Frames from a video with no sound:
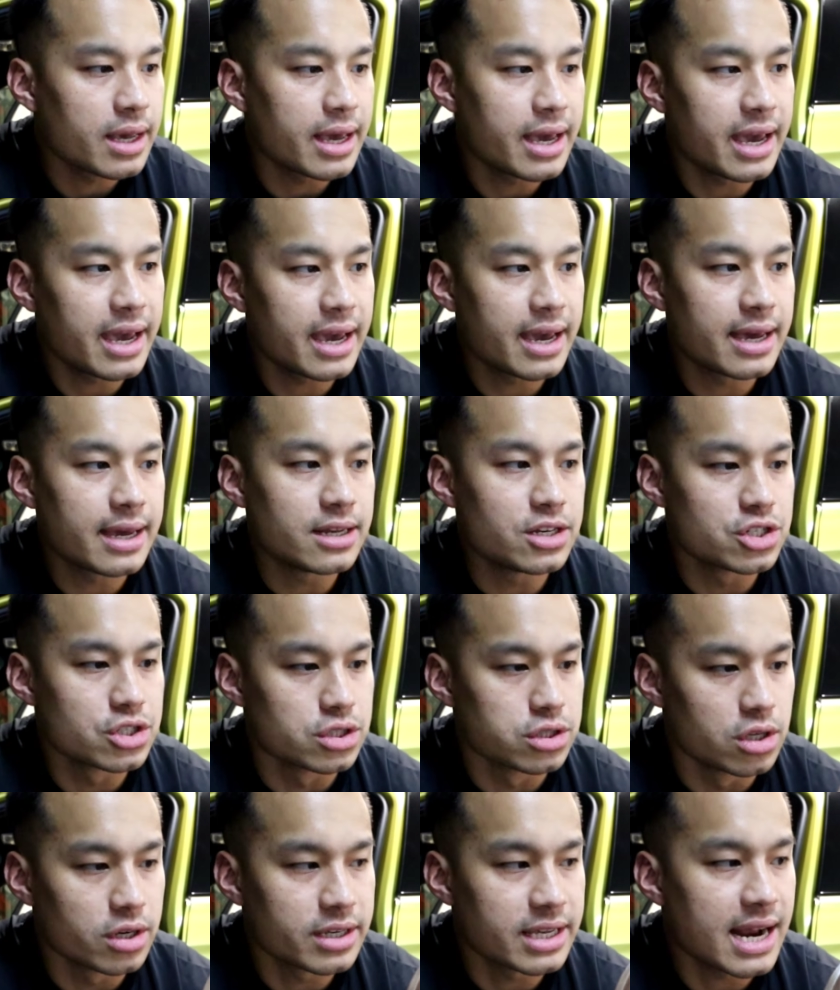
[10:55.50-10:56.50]
And
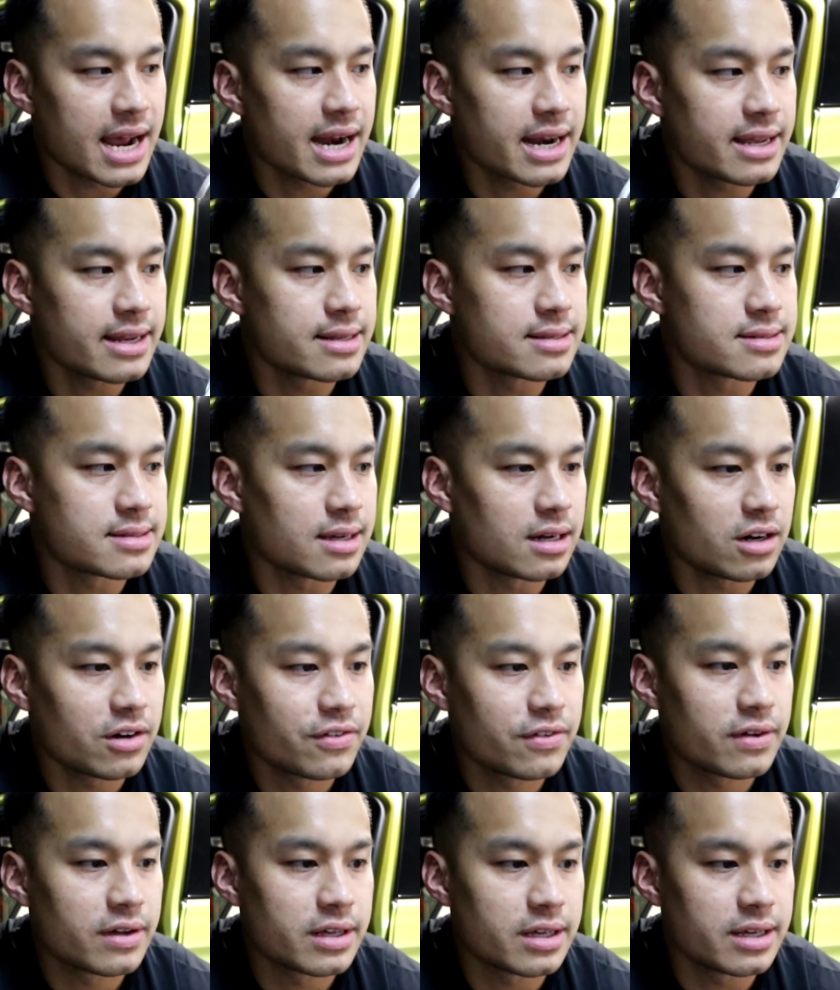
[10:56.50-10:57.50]
just looking at it
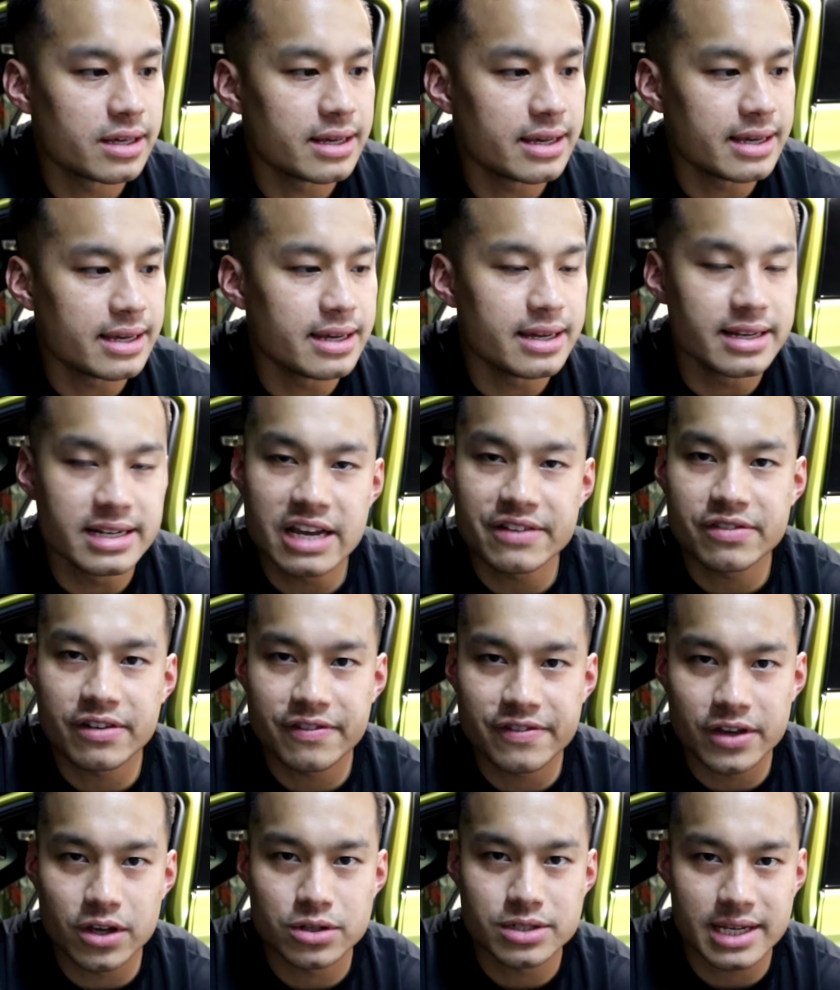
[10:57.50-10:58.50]
itself, it
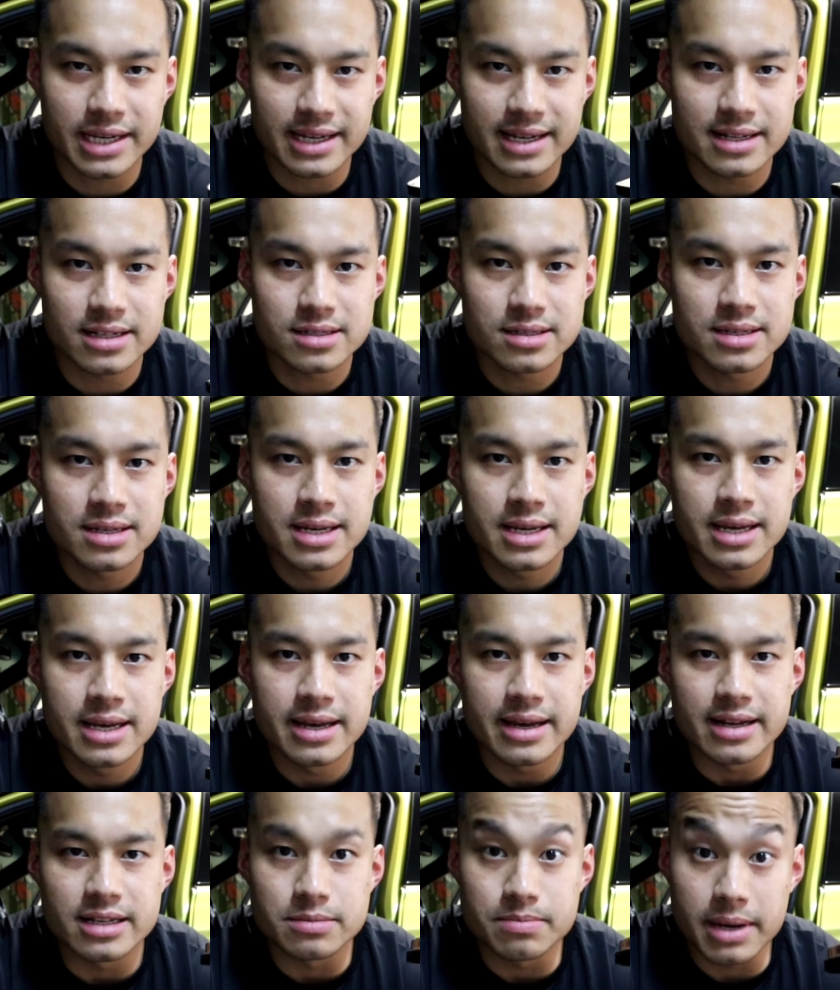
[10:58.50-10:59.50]
definitely feels like it's
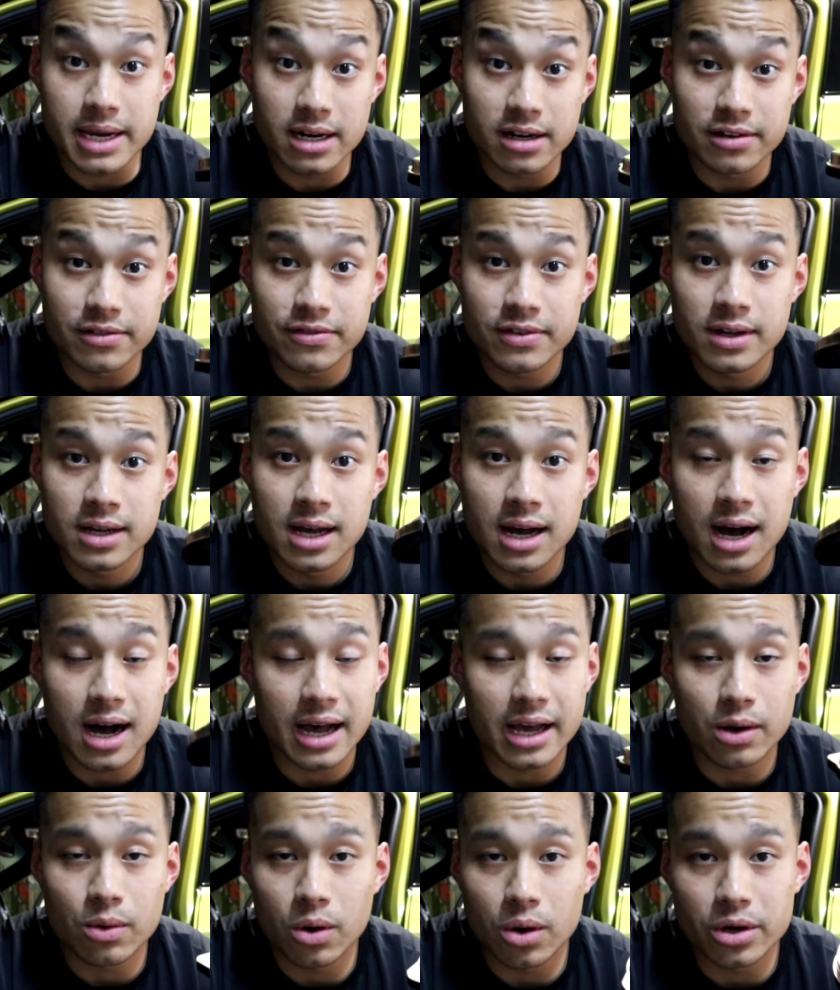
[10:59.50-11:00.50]
made of
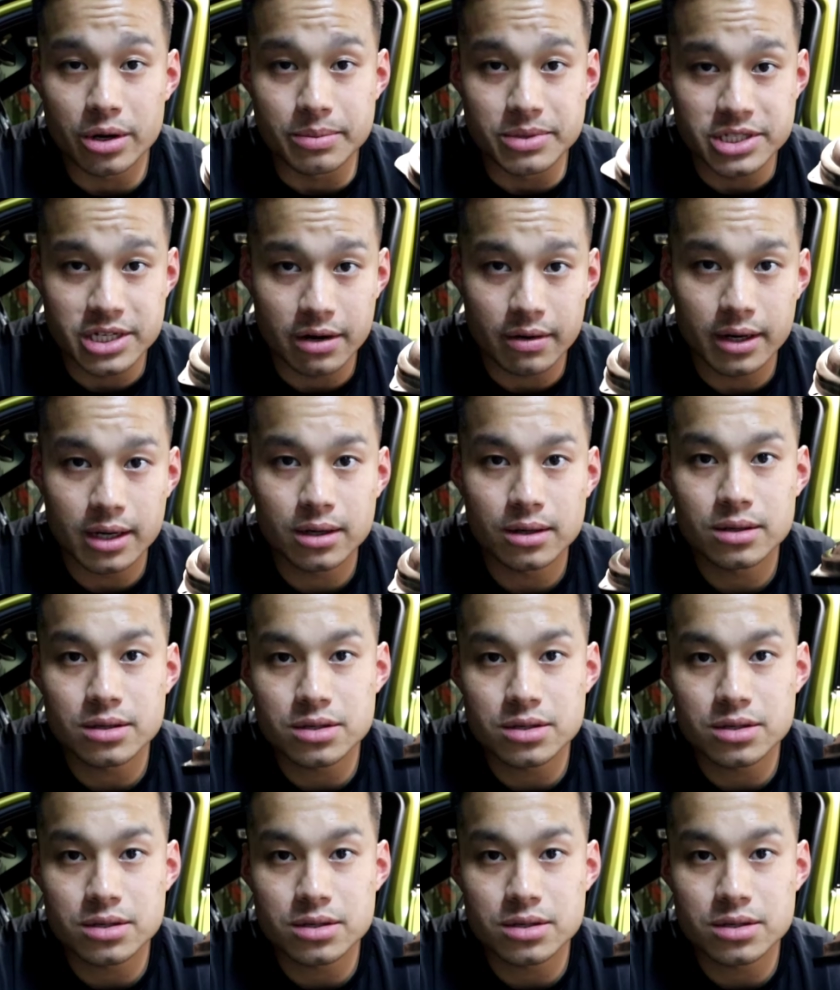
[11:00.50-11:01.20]
high-quality material.